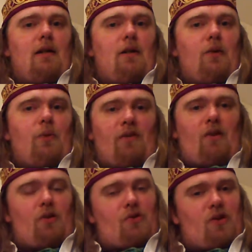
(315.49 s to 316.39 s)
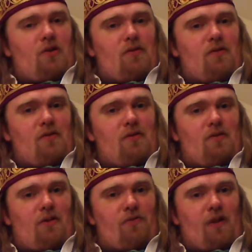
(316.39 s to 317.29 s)
We have a lot
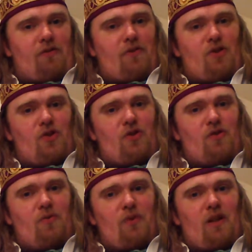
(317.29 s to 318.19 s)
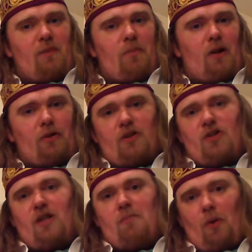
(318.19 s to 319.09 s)
of references written by
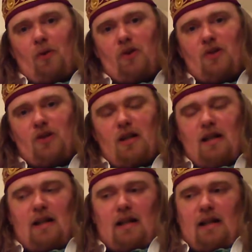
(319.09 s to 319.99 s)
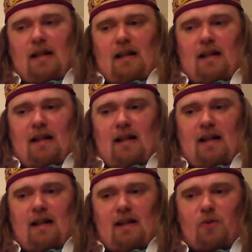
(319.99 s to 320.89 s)
Christian monks.
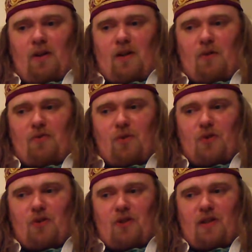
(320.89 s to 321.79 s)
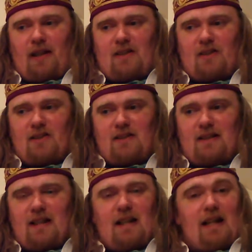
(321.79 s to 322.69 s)
It's one of the unfortunate things
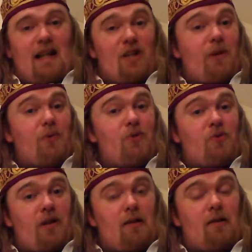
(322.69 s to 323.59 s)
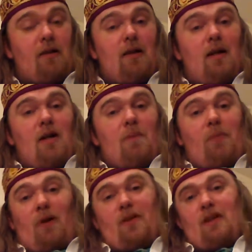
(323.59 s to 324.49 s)
that history was written
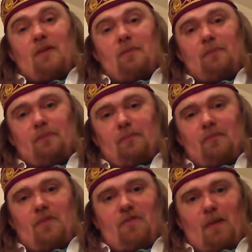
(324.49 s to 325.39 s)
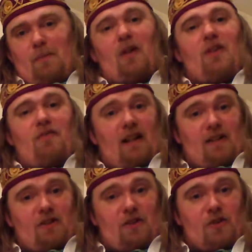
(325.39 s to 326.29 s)
by the
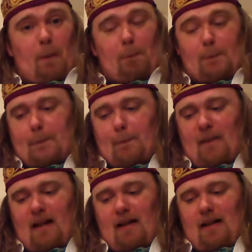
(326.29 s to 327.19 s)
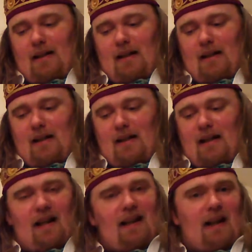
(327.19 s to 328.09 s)
victors,
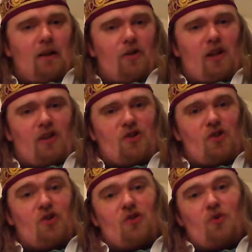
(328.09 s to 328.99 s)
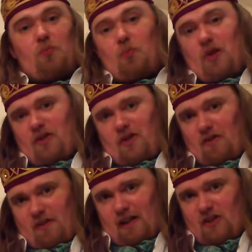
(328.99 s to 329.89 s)
and the Anglo-Saxons weren't the
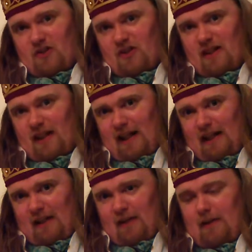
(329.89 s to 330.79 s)
victors in the end.